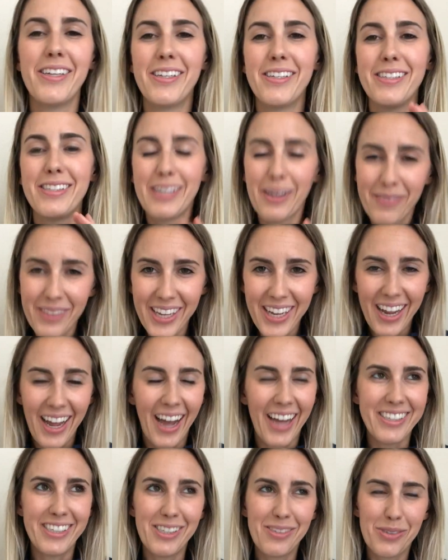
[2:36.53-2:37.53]
Something,
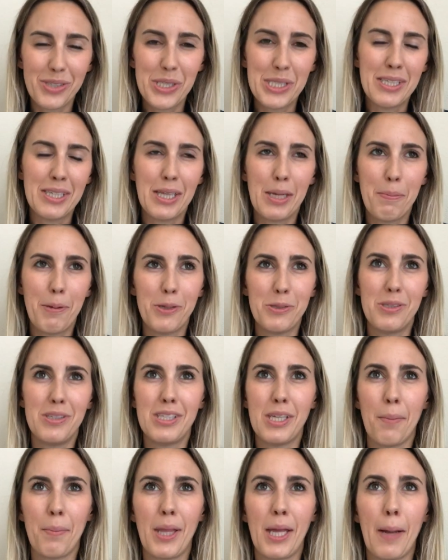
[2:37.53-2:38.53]
I just recently posted
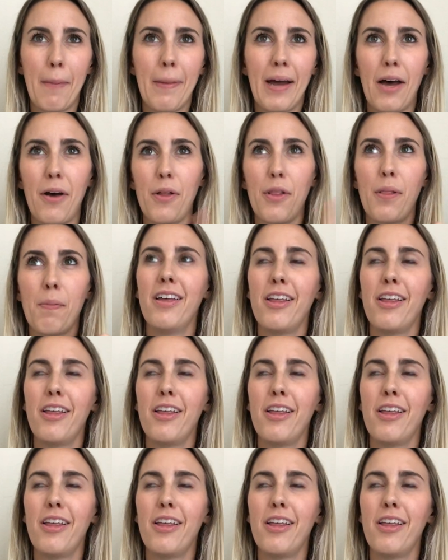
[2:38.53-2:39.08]
something about